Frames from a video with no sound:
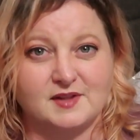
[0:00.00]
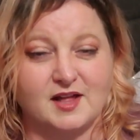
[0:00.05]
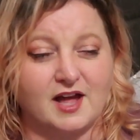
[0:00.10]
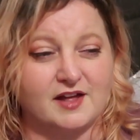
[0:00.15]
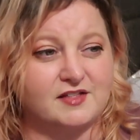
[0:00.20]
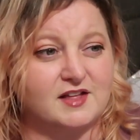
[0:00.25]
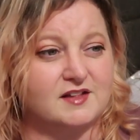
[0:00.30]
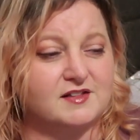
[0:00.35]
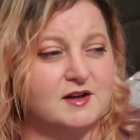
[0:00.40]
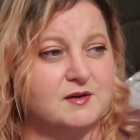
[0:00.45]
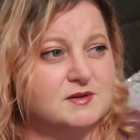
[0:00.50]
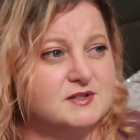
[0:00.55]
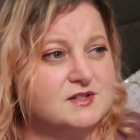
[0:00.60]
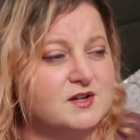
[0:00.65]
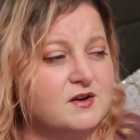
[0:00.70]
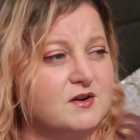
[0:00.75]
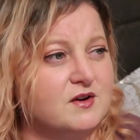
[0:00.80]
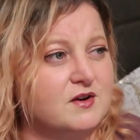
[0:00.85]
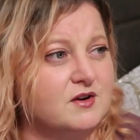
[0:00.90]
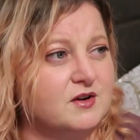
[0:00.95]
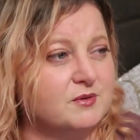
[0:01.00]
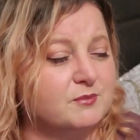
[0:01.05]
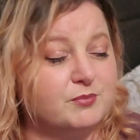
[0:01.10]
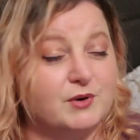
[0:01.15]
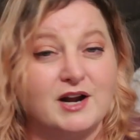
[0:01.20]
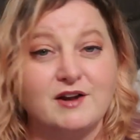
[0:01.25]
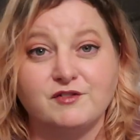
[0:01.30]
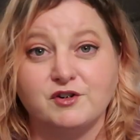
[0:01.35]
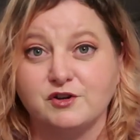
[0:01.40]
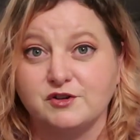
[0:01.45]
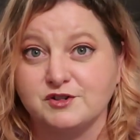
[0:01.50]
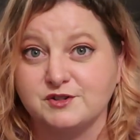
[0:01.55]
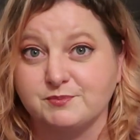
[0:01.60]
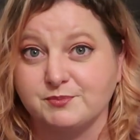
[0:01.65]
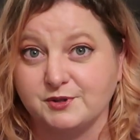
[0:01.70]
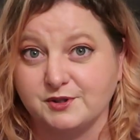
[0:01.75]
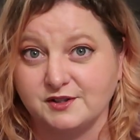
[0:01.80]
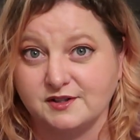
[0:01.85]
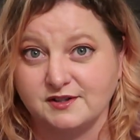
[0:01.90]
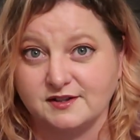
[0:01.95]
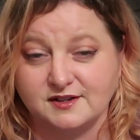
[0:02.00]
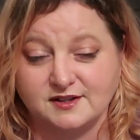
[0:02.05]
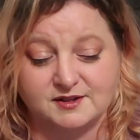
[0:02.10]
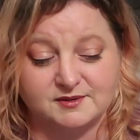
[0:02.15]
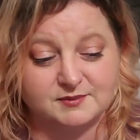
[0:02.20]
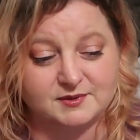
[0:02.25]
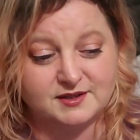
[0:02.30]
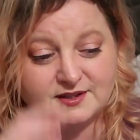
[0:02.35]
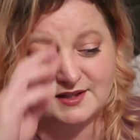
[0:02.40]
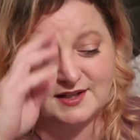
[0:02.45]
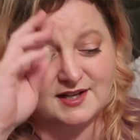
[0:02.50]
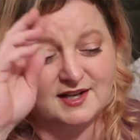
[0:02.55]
I think that was called Brave Girls Book Club,